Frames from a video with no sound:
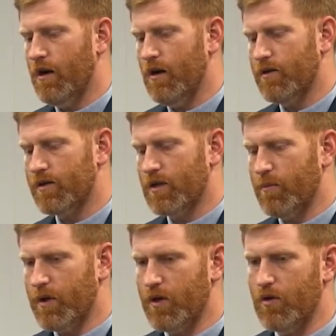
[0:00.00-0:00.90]

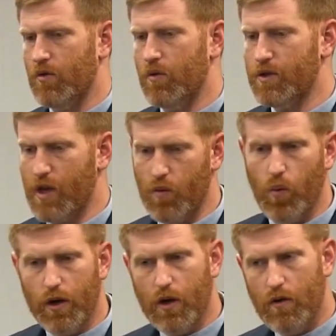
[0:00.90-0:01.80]
somebody who was a
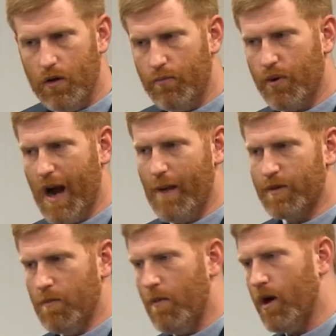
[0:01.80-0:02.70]
widow and
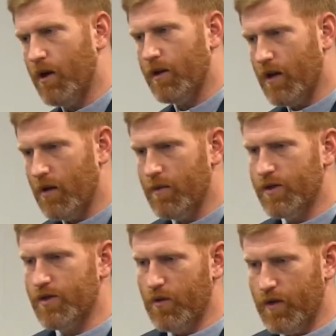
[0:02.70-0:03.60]
perhaps marry them, and
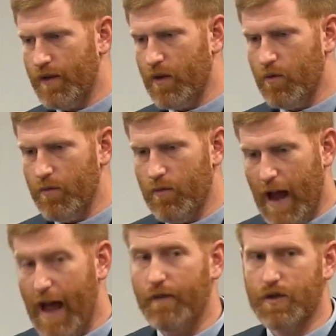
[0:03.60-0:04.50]
so that they would
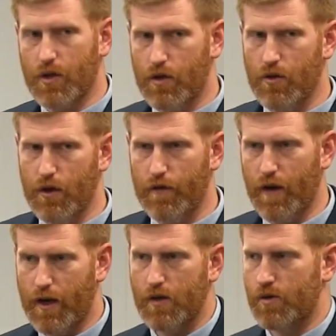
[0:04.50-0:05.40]
have security,
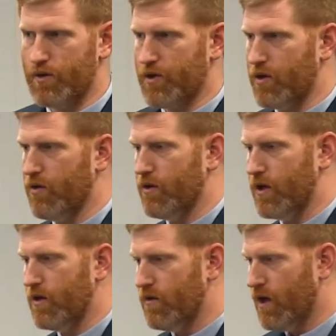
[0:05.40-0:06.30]
financial
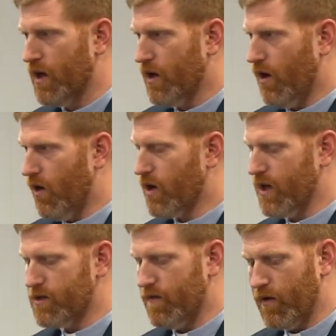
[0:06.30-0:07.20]
security, and all
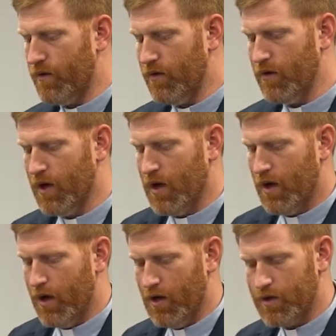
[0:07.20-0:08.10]
kinds of other
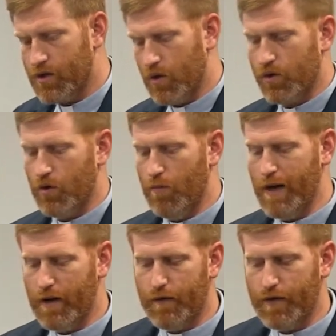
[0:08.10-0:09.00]
social
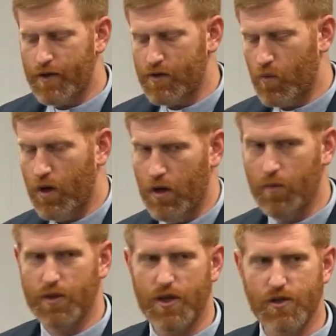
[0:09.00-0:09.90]
benefits as well. I
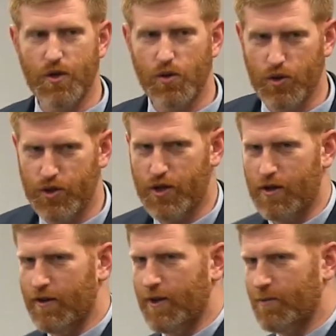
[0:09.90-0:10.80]
almost said social
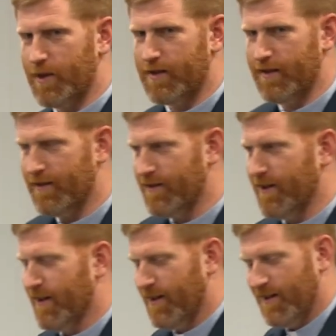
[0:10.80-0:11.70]
security, but
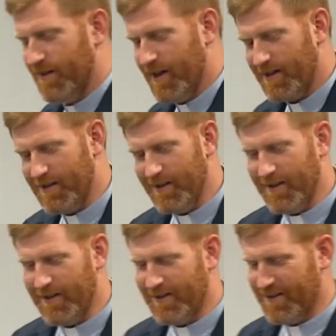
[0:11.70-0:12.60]

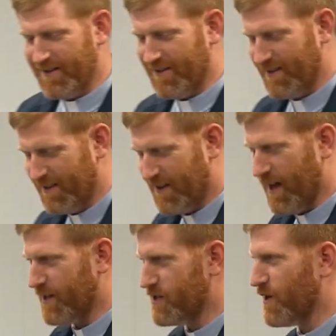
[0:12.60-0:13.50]
that
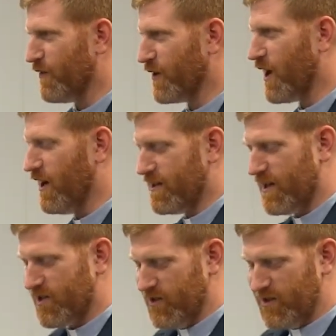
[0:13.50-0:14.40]
has a different
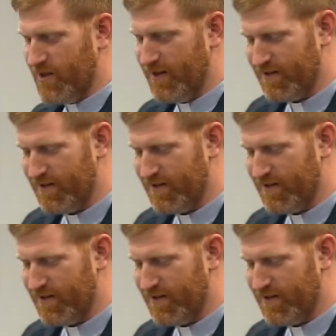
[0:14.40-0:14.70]
connotation these days.